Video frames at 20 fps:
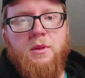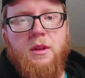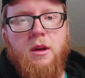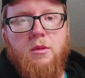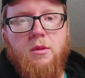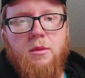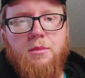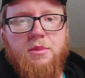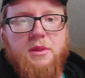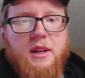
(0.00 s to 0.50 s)

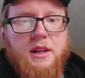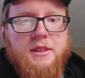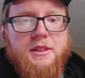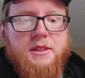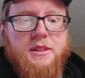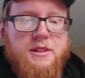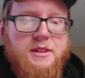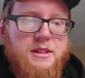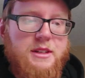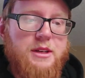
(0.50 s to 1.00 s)
they were
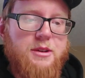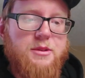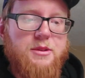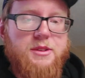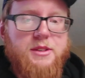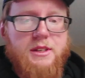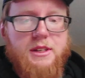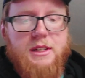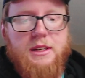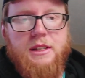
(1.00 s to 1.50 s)
pledged to
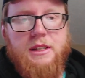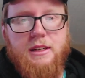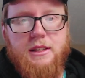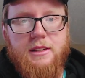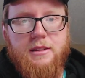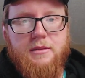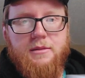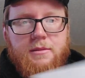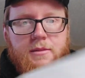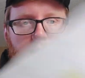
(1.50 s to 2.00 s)

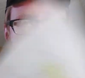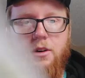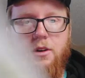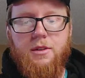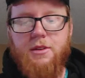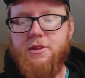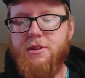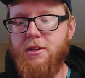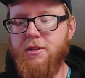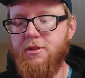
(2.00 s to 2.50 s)
secrecy and
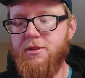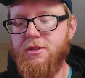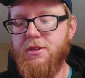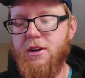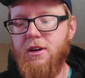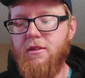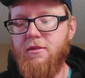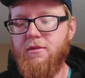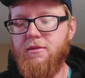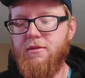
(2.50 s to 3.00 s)
all this other
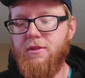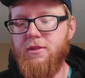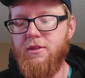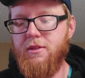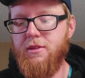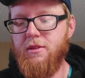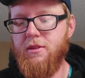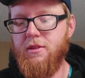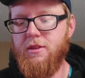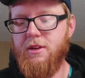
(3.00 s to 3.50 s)
stuff,
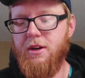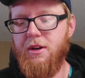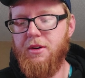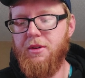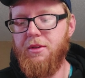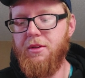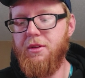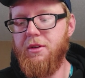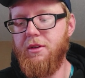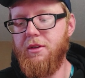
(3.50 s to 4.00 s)
and
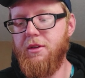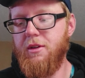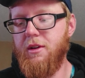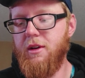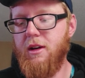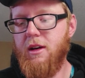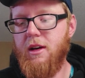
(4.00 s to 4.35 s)
tell the